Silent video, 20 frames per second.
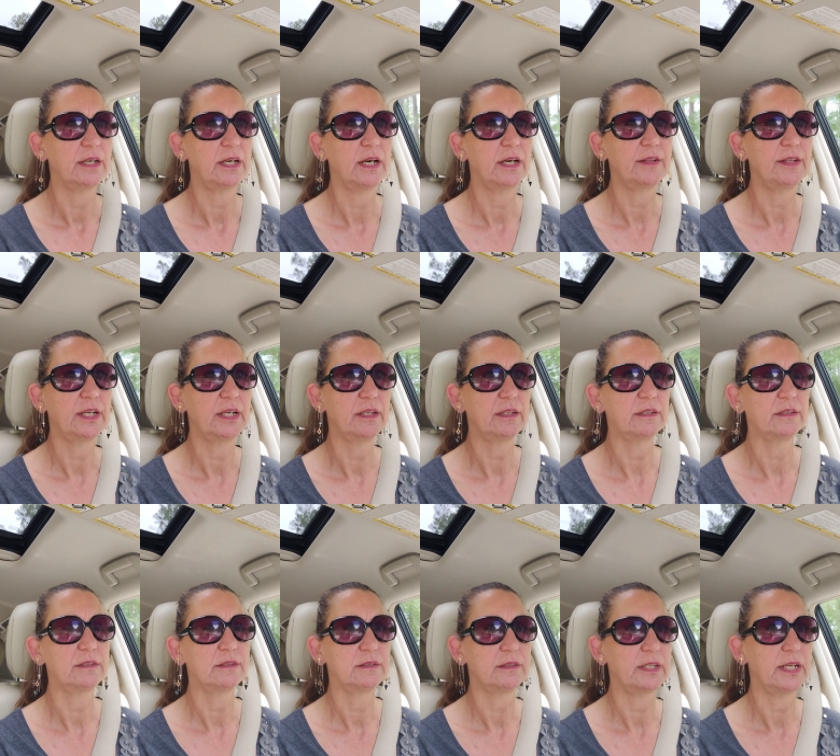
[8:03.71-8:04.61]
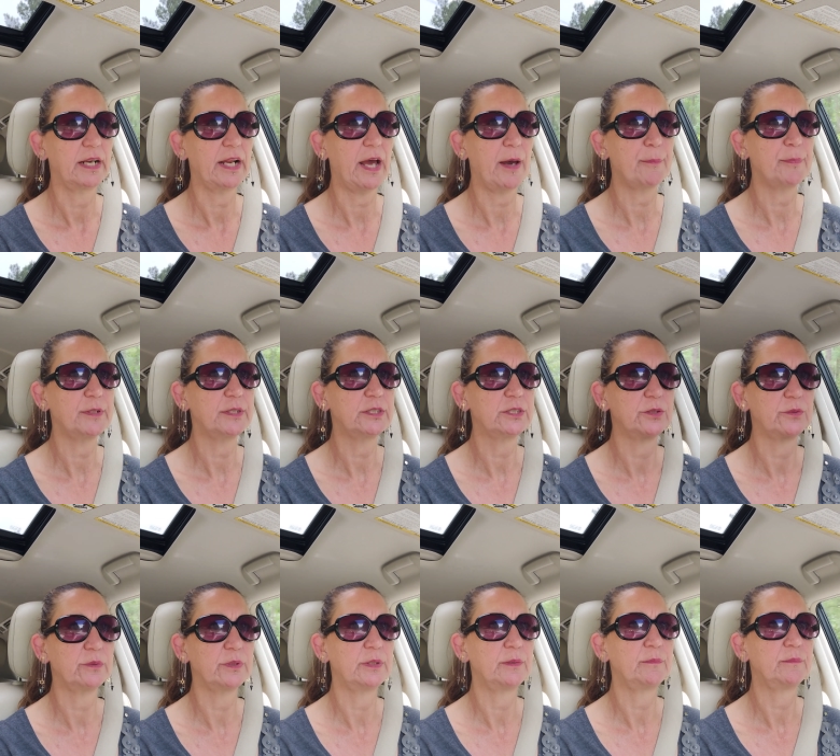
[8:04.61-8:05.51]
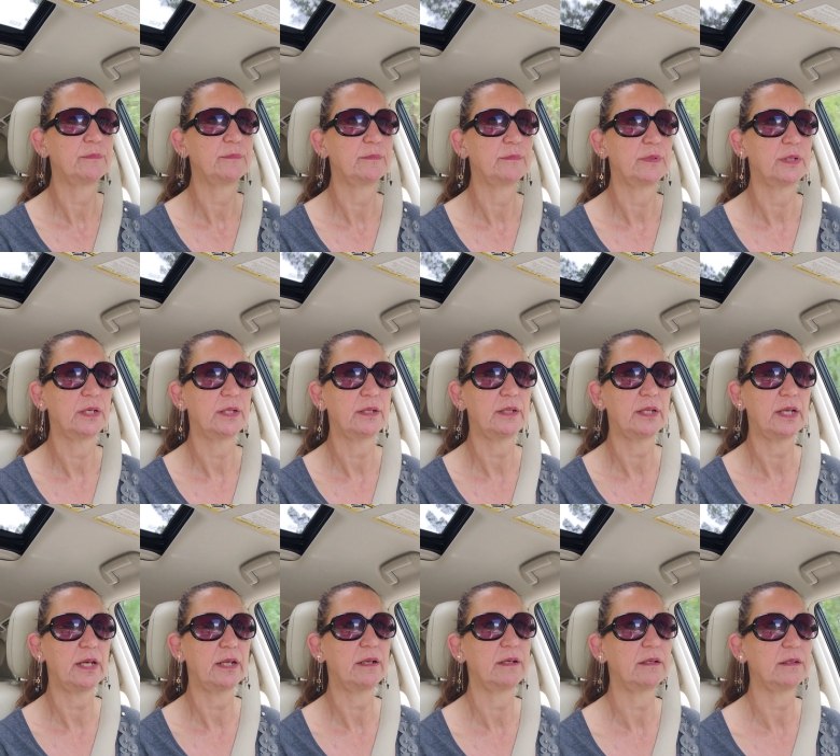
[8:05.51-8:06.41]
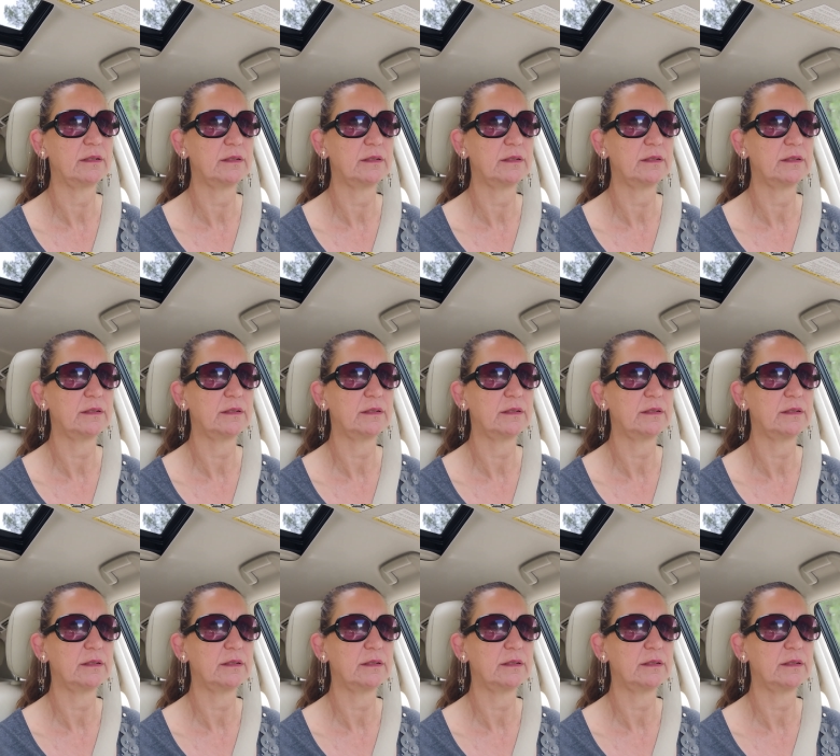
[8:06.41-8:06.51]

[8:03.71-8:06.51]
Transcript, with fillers: uh, that had happened to him and that